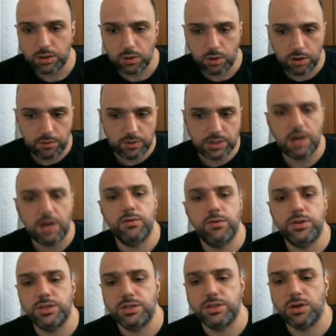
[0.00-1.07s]
Resolve, which
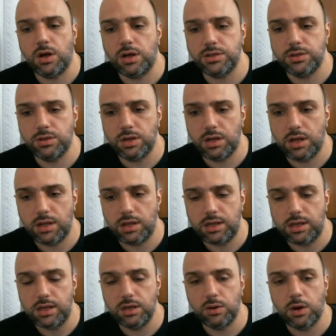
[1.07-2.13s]
is also going to
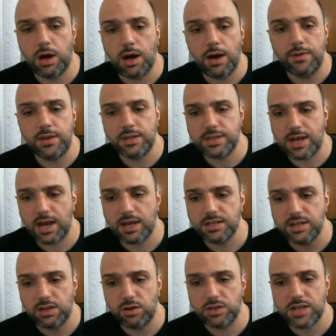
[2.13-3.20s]
heal on the attack.
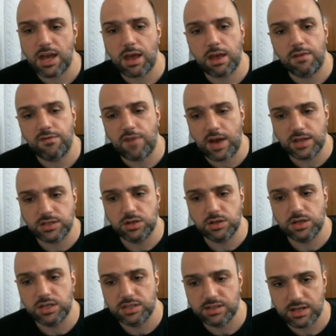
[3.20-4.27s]
You're attacking faster
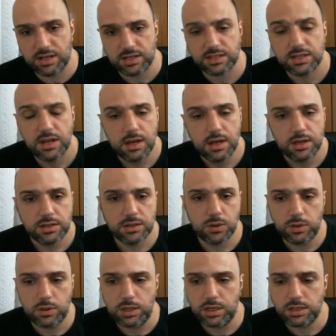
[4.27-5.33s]
because of this. So
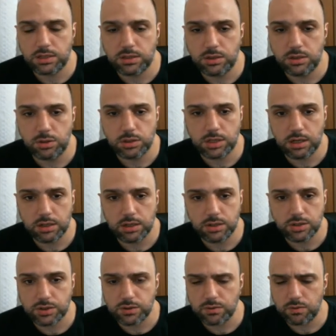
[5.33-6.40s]
these two skills
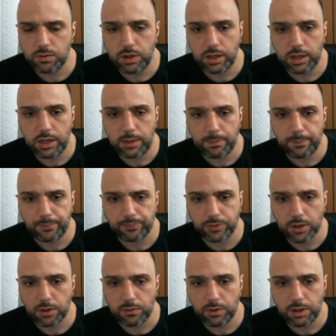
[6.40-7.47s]
just really
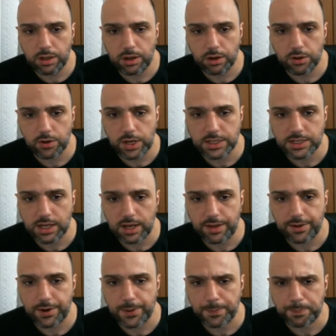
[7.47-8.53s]
are great together.